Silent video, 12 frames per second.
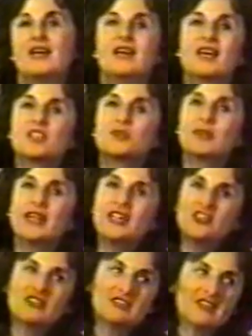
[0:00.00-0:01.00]

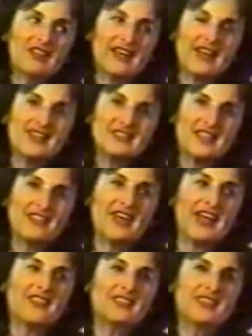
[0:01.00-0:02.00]
Explain to the class
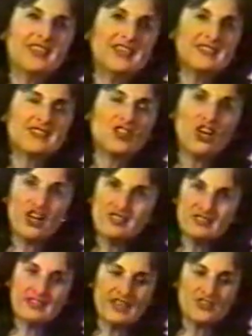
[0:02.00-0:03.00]
that these
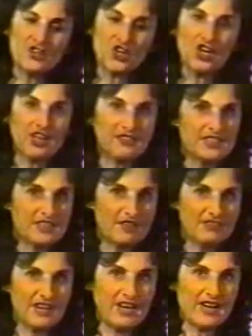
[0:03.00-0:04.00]
consonants are called the
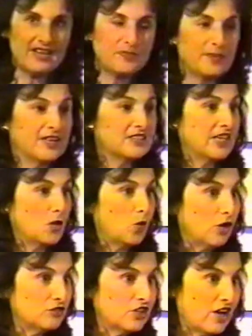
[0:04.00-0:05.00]
tough guys because they
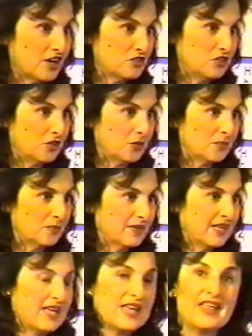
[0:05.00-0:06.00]
won't talk to you.
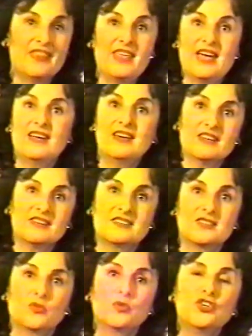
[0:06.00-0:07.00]
That is,
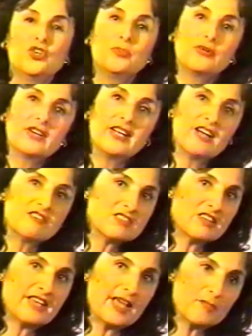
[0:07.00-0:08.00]
when you pronounce
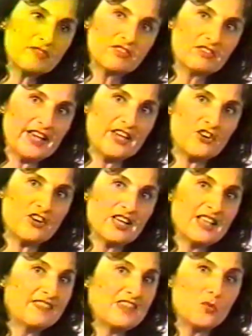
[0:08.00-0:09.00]
the name of a letter,
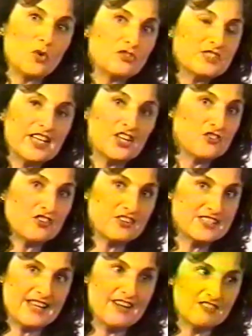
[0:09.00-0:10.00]
they won't tell you their
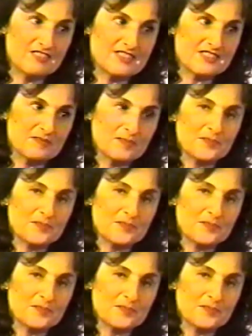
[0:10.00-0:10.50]
sounds.